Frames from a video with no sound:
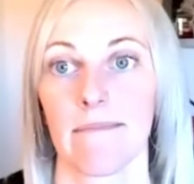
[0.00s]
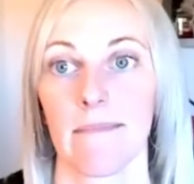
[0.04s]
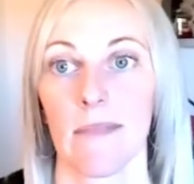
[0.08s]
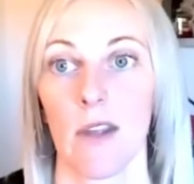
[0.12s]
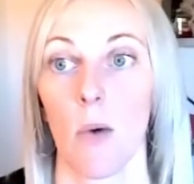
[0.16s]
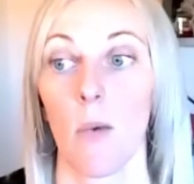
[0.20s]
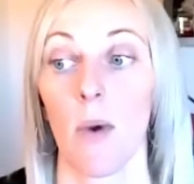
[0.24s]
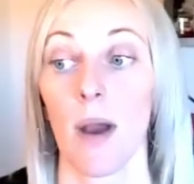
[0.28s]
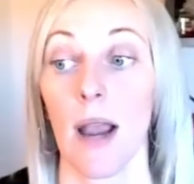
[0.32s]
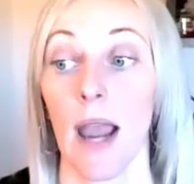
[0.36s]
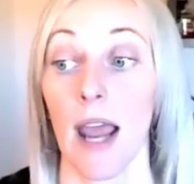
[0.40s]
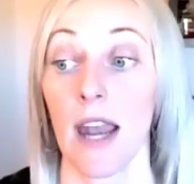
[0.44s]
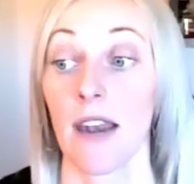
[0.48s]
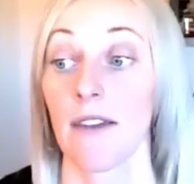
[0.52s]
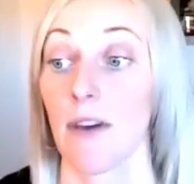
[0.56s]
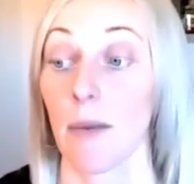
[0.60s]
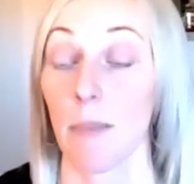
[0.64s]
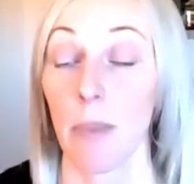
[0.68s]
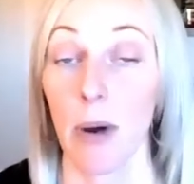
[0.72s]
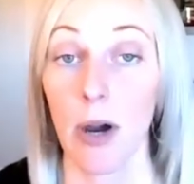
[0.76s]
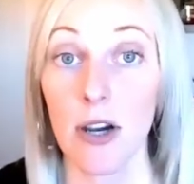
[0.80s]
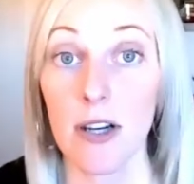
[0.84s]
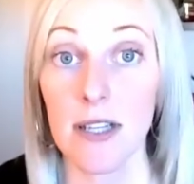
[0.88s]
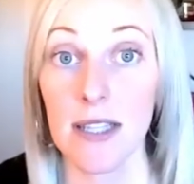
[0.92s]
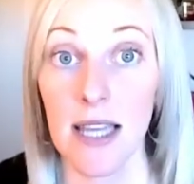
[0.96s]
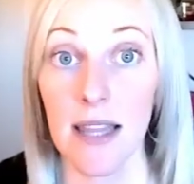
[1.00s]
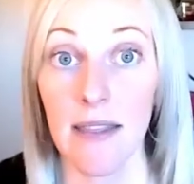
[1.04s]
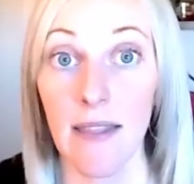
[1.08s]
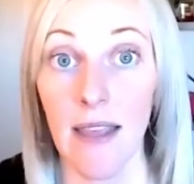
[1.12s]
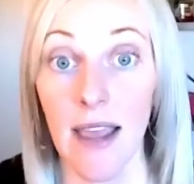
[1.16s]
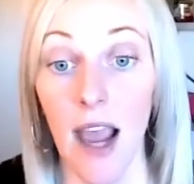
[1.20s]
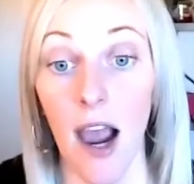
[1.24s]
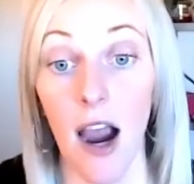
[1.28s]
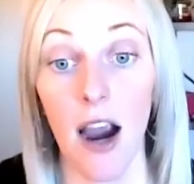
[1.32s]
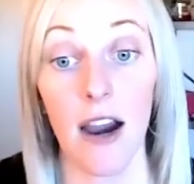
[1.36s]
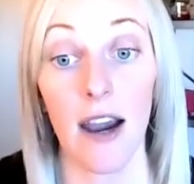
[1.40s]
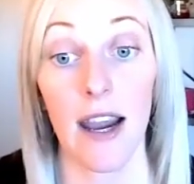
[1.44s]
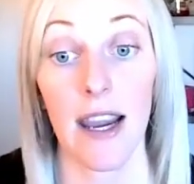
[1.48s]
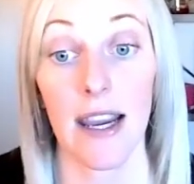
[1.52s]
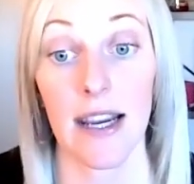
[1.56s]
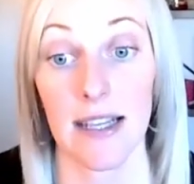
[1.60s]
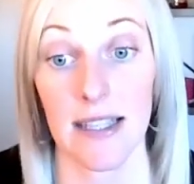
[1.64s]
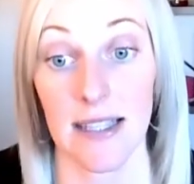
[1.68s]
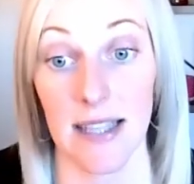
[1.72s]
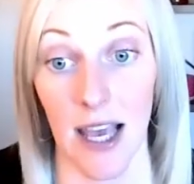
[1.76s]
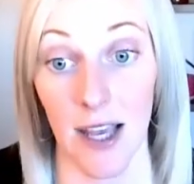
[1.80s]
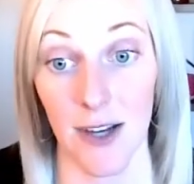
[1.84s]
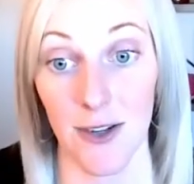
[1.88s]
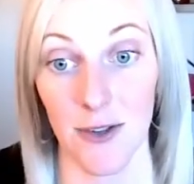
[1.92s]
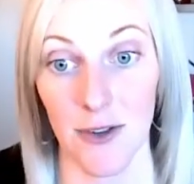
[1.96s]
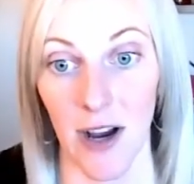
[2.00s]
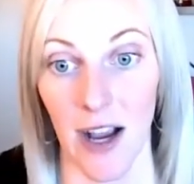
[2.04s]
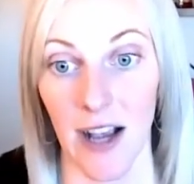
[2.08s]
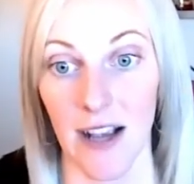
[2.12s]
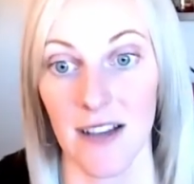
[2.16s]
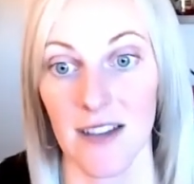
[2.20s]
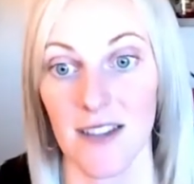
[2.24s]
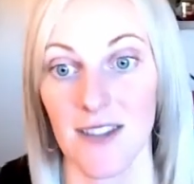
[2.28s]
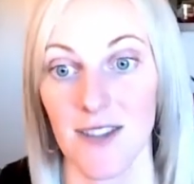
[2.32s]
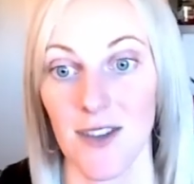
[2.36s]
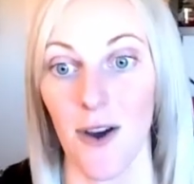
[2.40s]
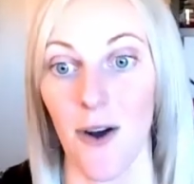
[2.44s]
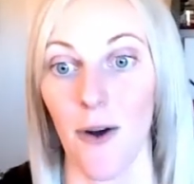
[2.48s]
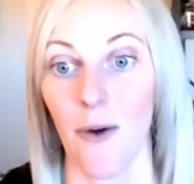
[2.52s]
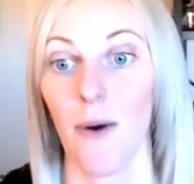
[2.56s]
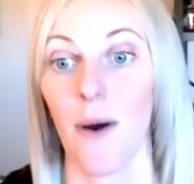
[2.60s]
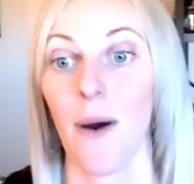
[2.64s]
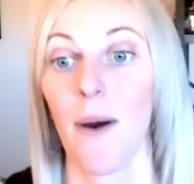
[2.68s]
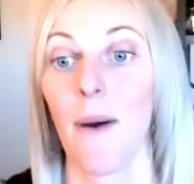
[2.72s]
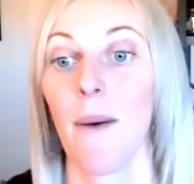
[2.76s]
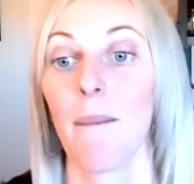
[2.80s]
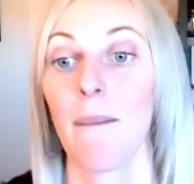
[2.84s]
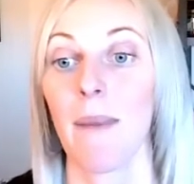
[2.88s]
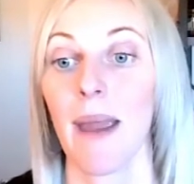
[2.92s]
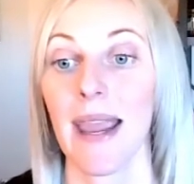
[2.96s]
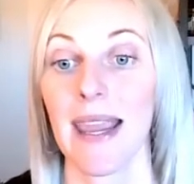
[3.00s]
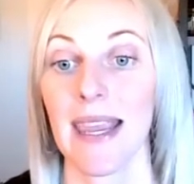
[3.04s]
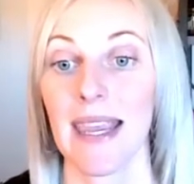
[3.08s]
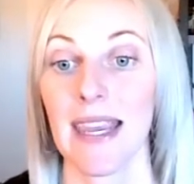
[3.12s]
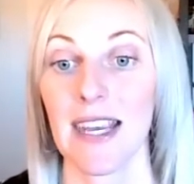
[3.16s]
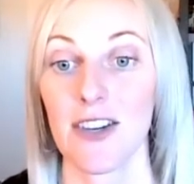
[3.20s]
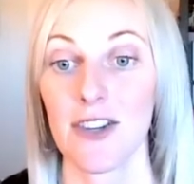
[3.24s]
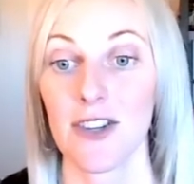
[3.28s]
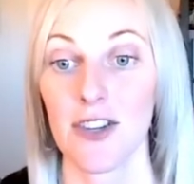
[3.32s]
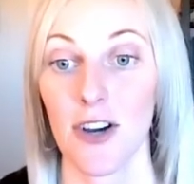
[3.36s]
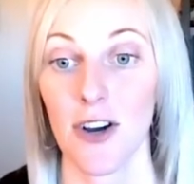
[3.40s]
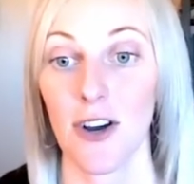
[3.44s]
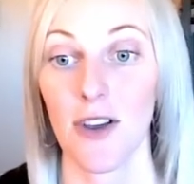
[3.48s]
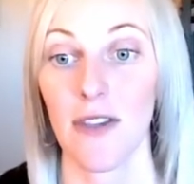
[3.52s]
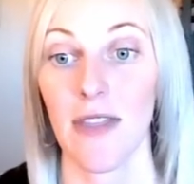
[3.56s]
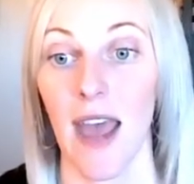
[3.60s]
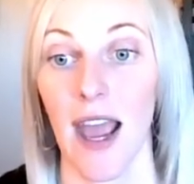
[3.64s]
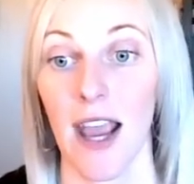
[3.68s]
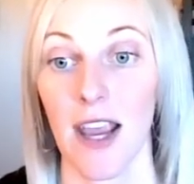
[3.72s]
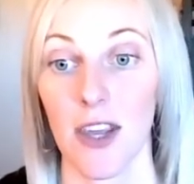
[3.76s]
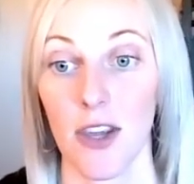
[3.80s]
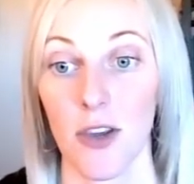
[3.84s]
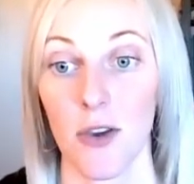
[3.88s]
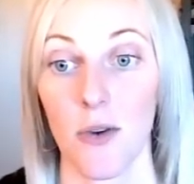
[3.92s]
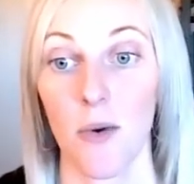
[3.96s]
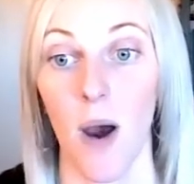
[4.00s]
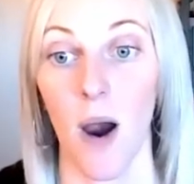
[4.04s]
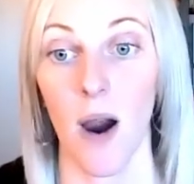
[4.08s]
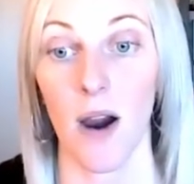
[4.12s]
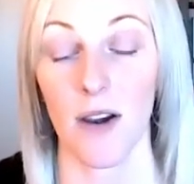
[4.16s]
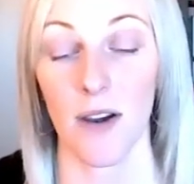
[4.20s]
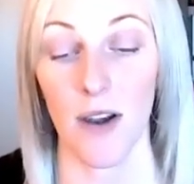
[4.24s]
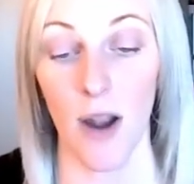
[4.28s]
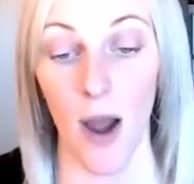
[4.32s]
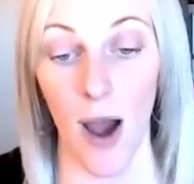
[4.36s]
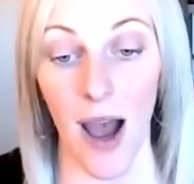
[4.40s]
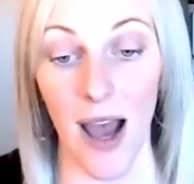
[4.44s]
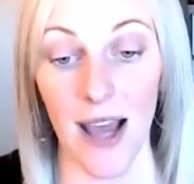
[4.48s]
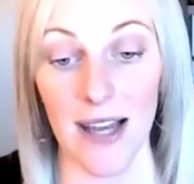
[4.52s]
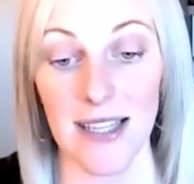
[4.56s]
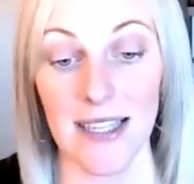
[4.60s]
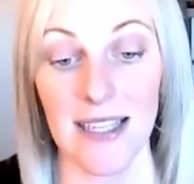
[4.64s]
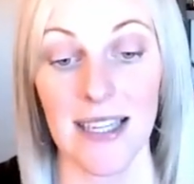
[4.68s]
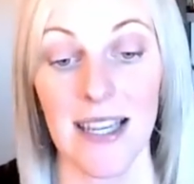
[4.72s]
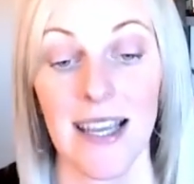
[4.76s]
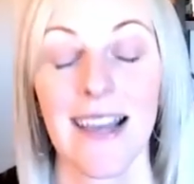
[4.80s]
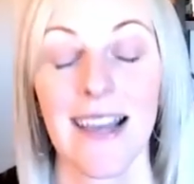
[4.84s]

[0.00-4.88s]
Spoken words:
what kind of a person they are, etc. So making sure that you are not